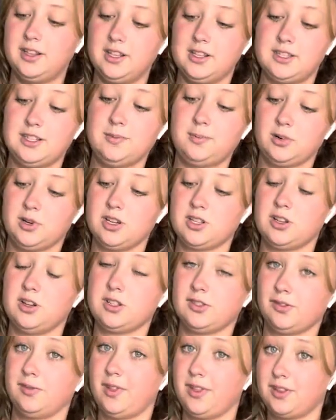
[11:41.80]
the zipper is
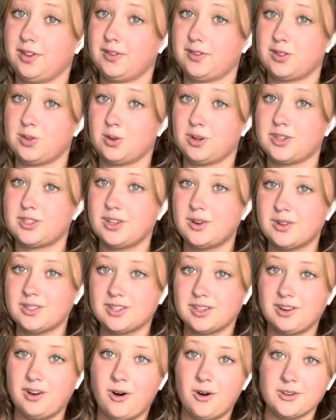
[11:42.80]
also from the thrift store, so
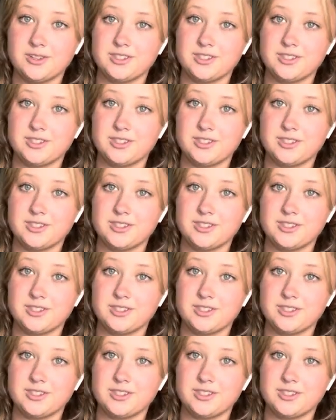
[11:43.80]
it's all